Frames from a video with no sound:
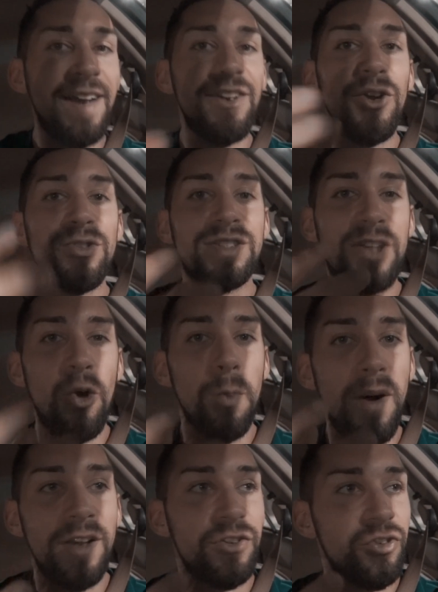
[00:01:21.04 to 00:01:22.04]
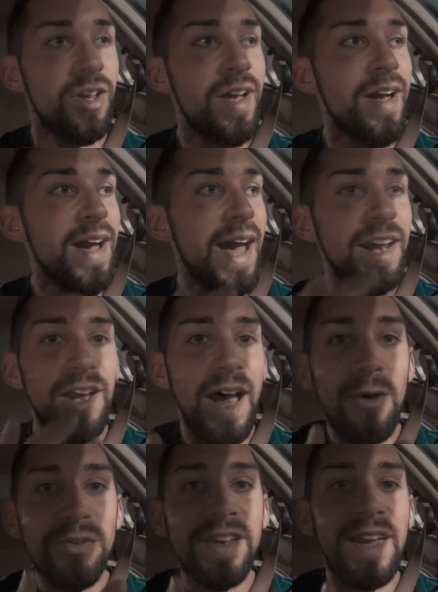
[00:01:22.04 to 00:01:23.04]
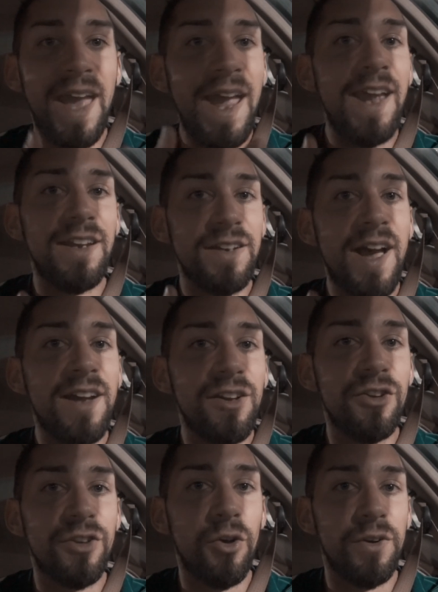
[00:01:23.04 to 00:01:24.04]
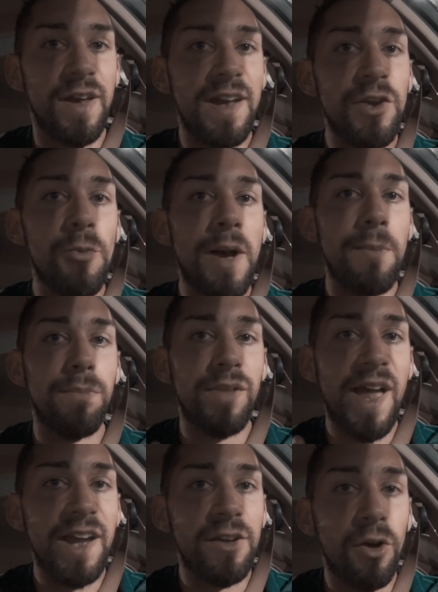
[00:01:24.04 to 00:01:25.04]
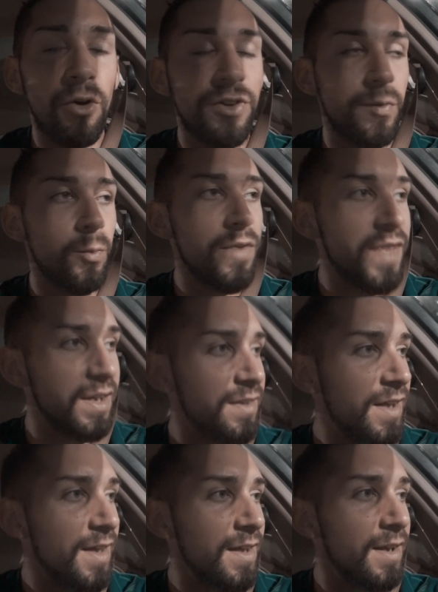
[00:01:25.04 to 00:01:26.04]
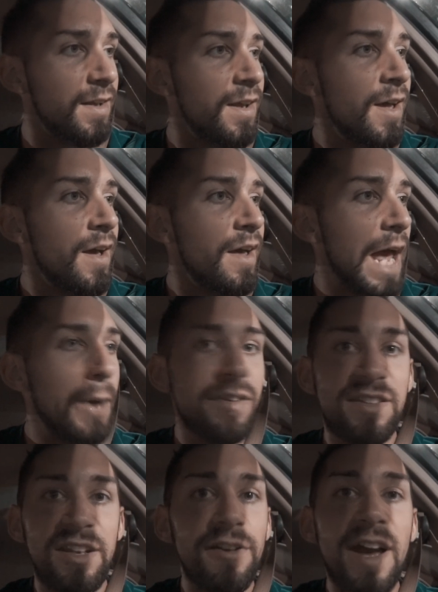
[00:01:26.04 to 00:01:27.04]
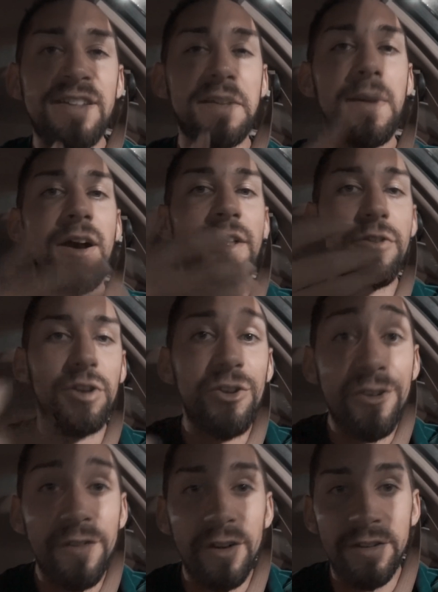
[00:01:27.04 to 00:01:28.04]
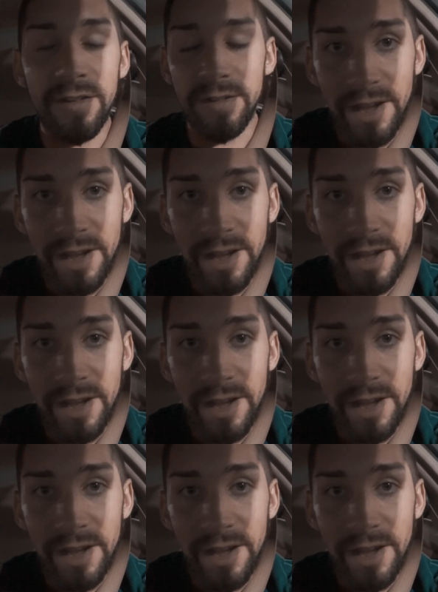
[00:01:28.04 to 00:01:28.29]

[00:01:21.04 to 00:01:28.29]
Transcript: I knew so much. I was like eight, nine years old, and I knew about black holes and what they did, and I was theorizing about other universes.